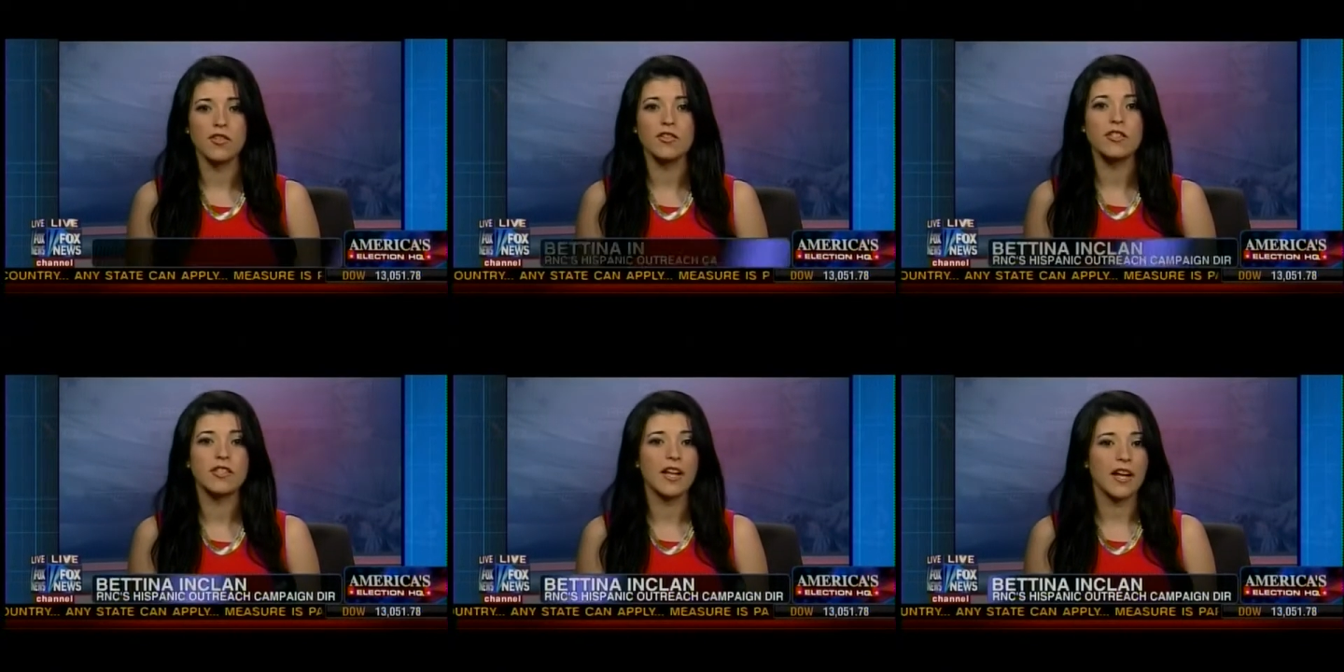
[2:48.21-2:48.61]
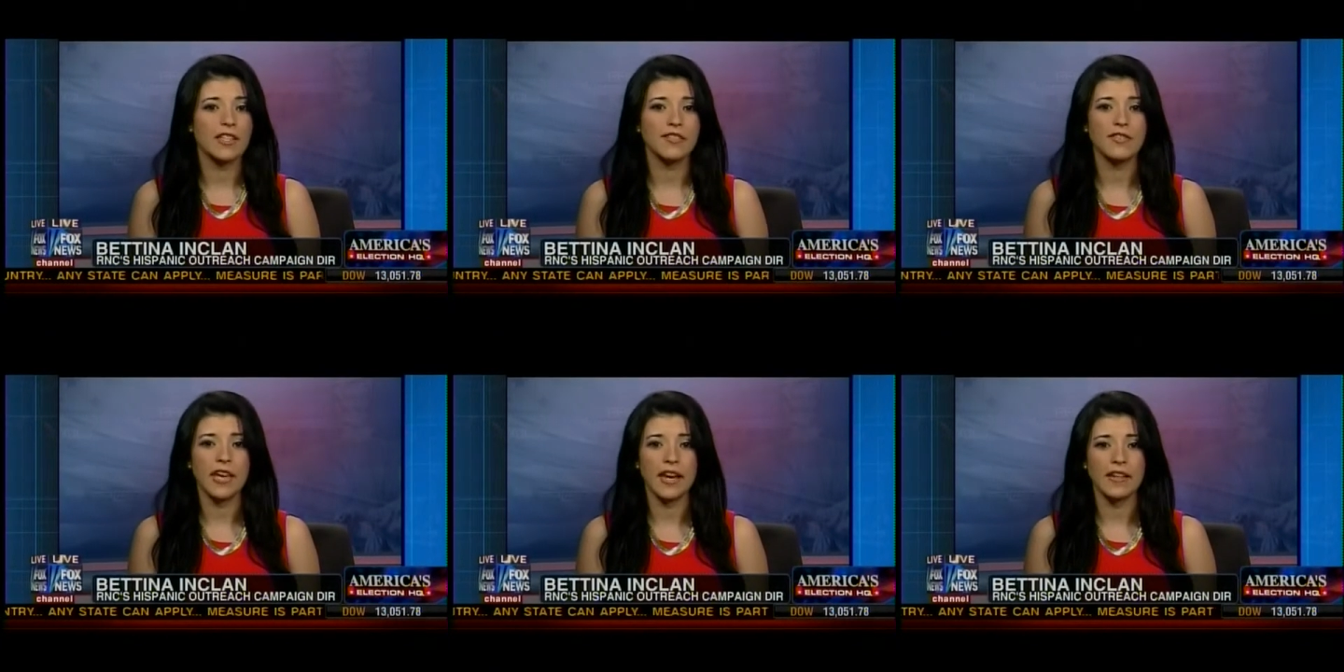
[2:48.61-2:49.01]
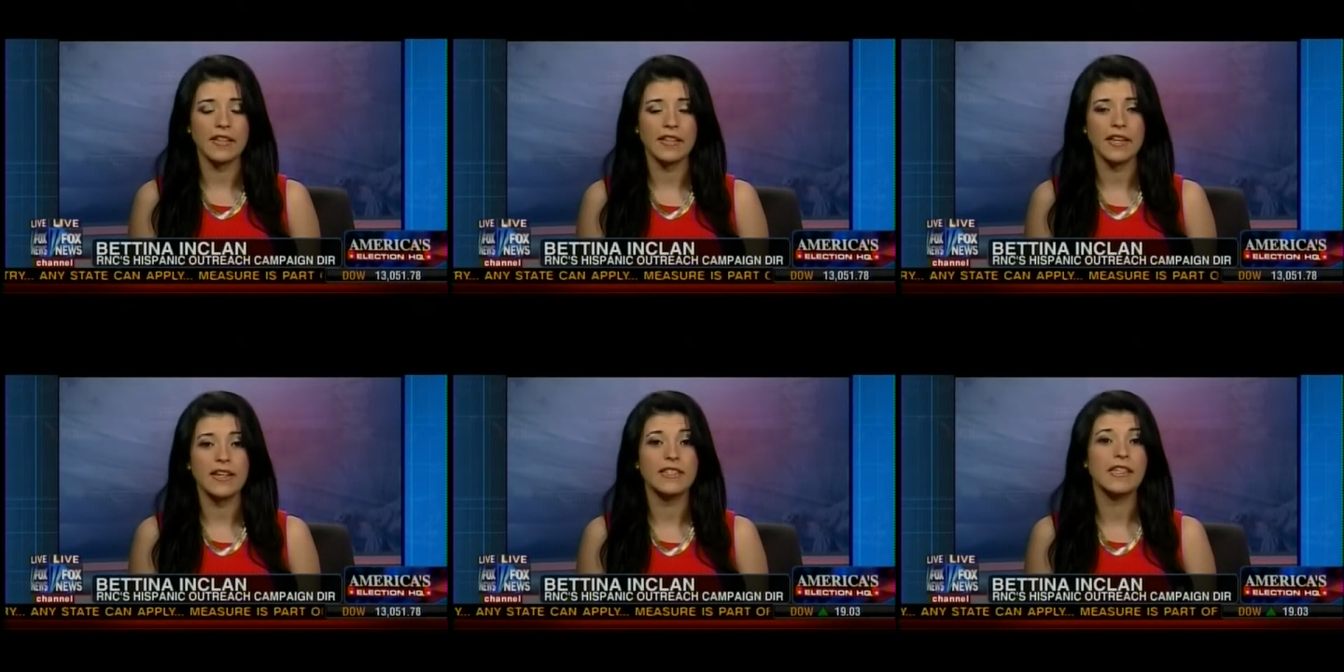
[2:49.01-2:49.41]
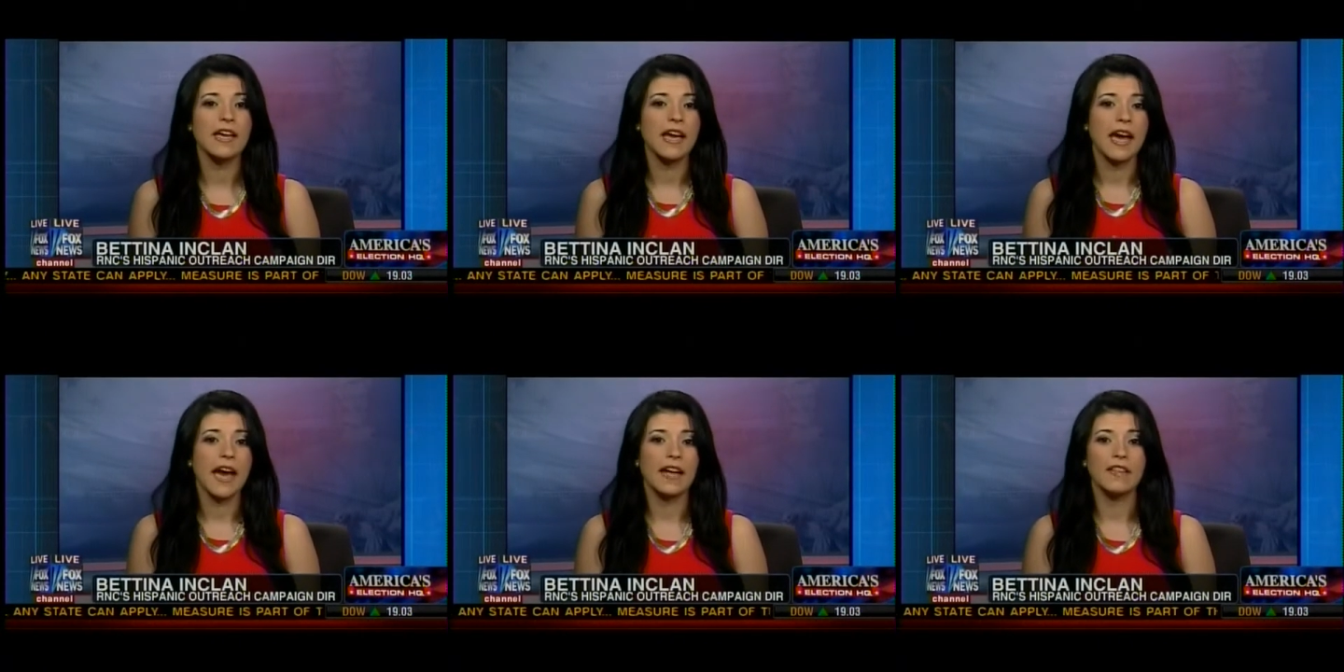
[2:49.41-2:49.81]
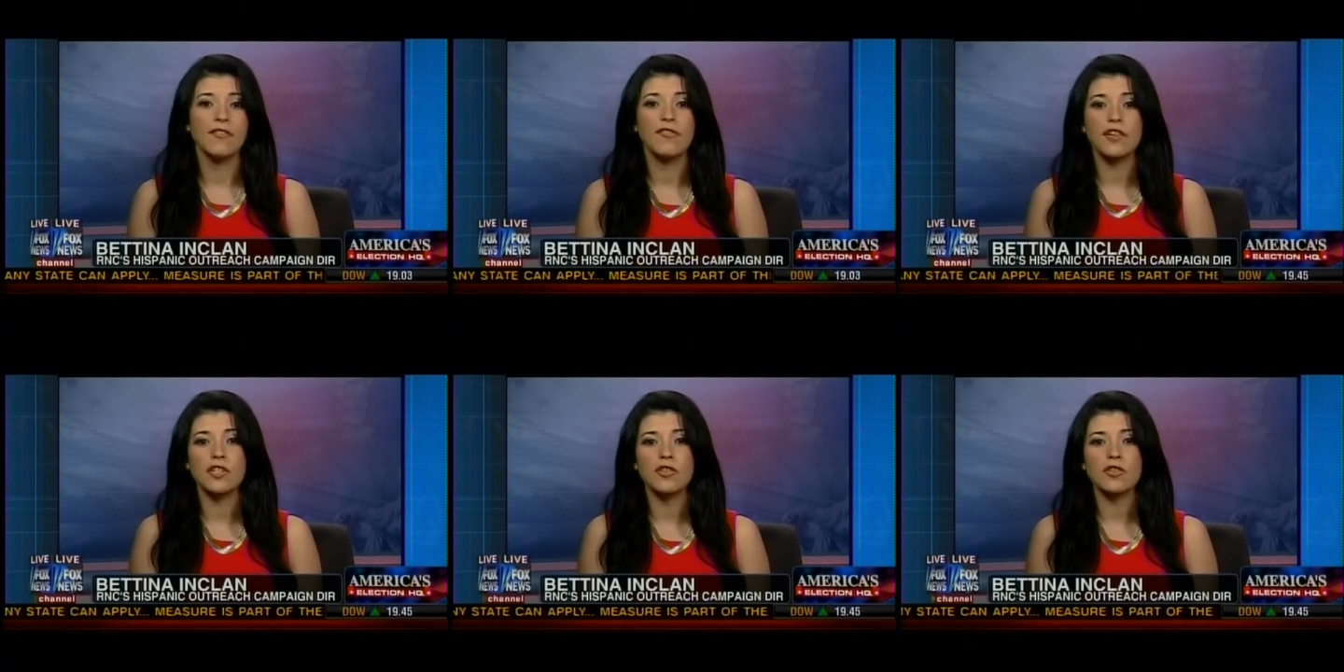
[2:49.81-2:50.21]
There's lots of candidates and
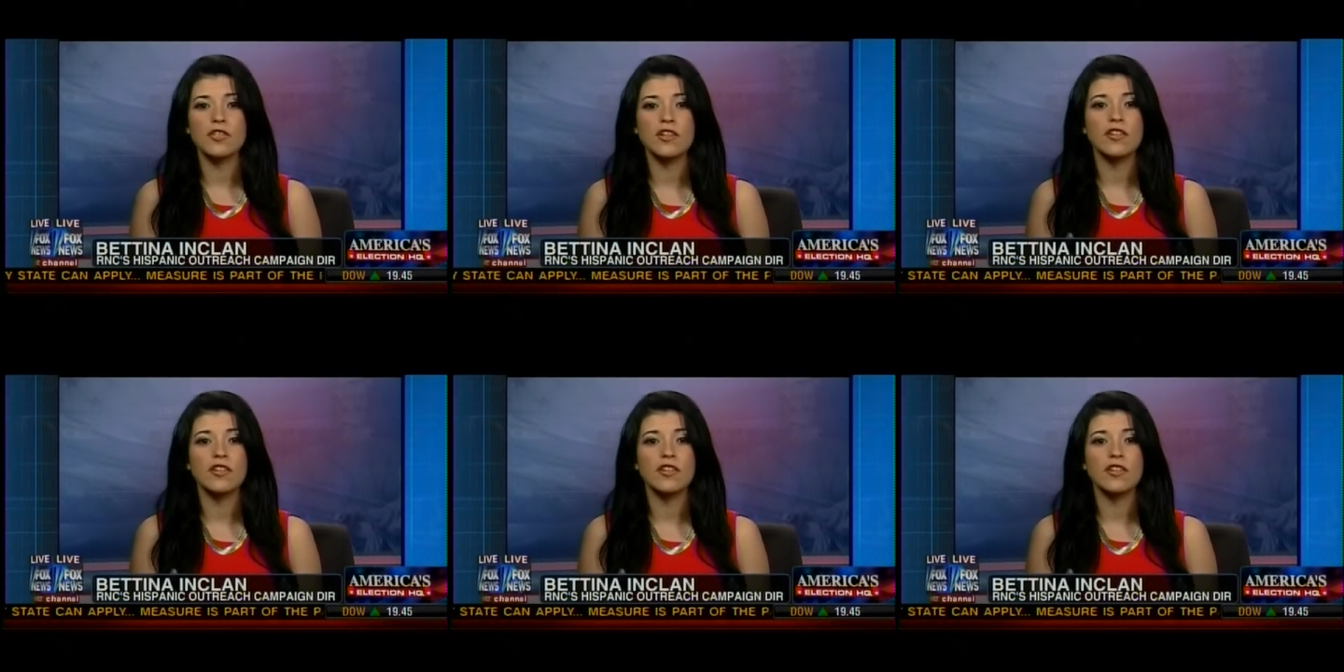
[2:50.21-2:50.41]
officials